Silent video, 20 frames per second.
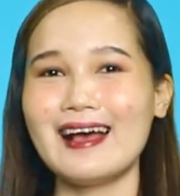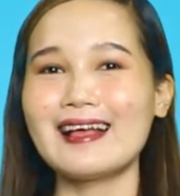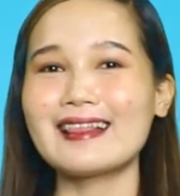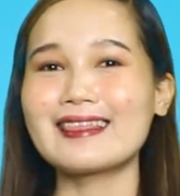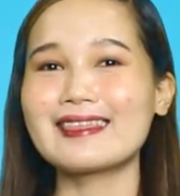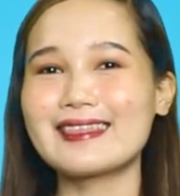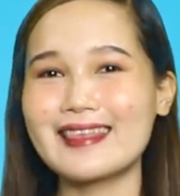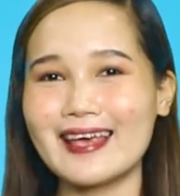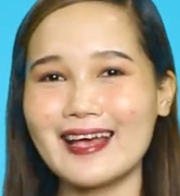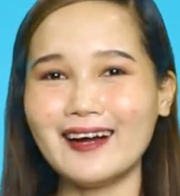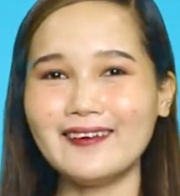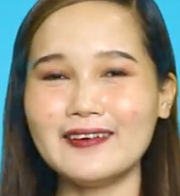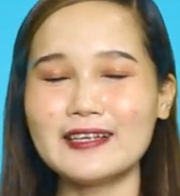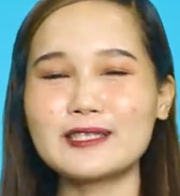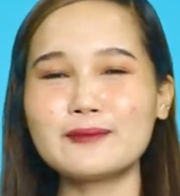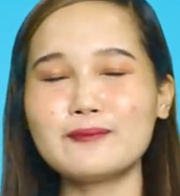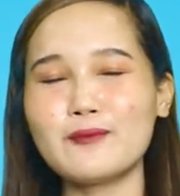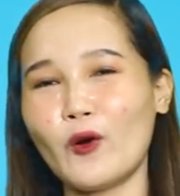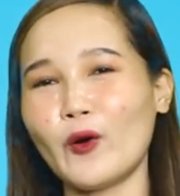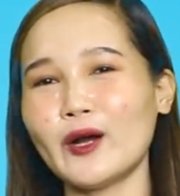There is
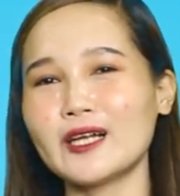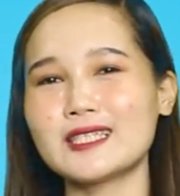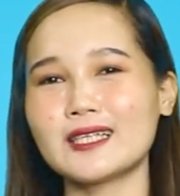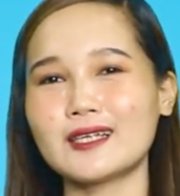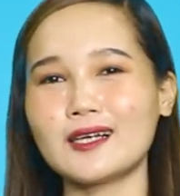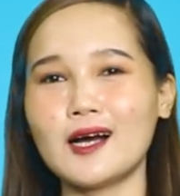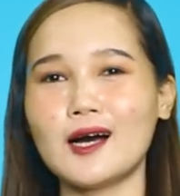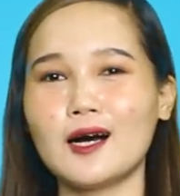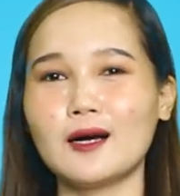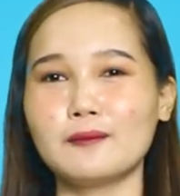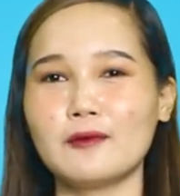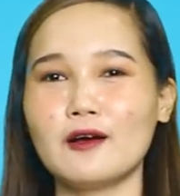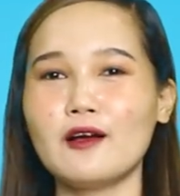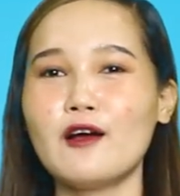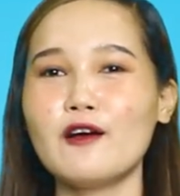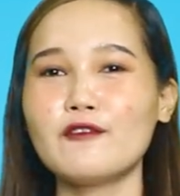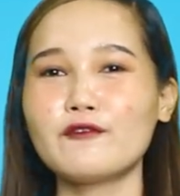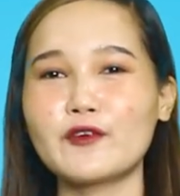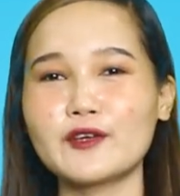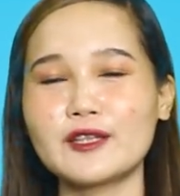more to come
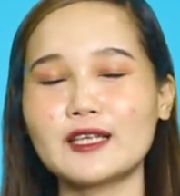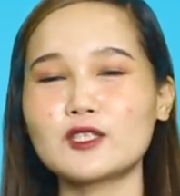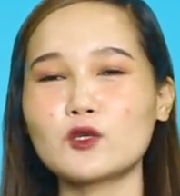for the